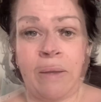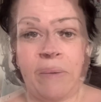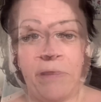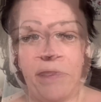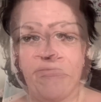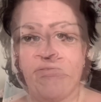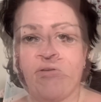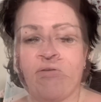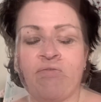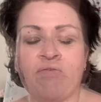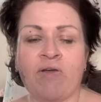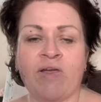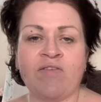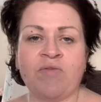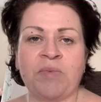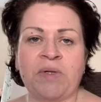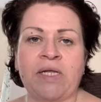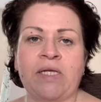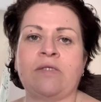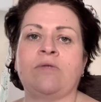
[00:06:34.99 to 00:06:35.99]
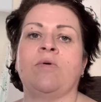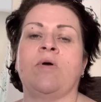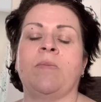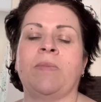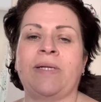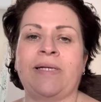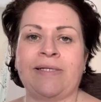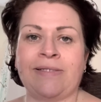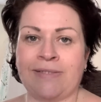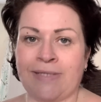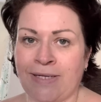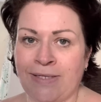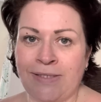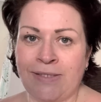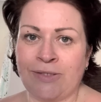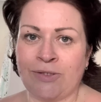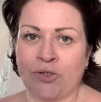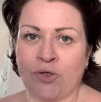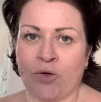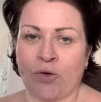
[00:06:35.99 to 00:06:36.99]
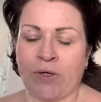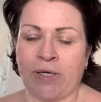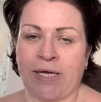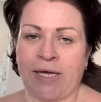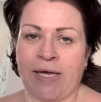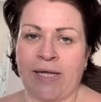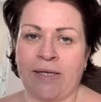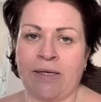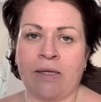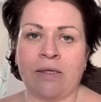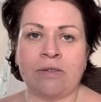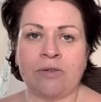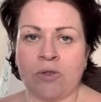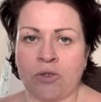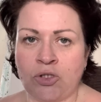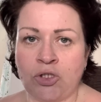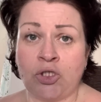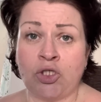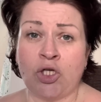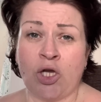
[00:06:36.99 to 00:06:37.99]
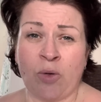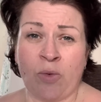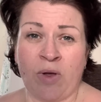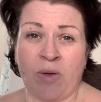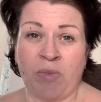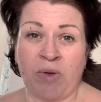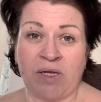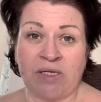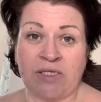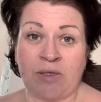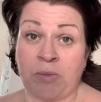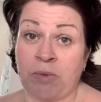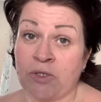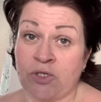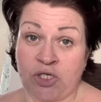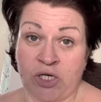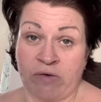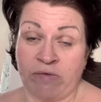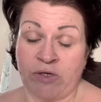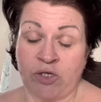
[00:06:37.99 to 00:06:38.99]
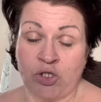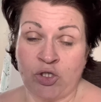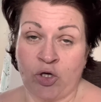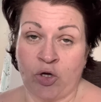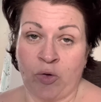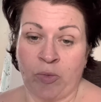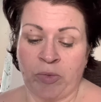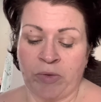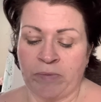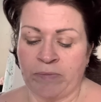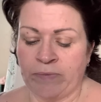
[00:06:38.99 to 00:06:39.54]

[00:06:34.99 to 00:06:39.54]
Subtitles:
Right, I've got 5 minutes while my lasagna is cooking, so I'll just show you what I picked up at the charity shop.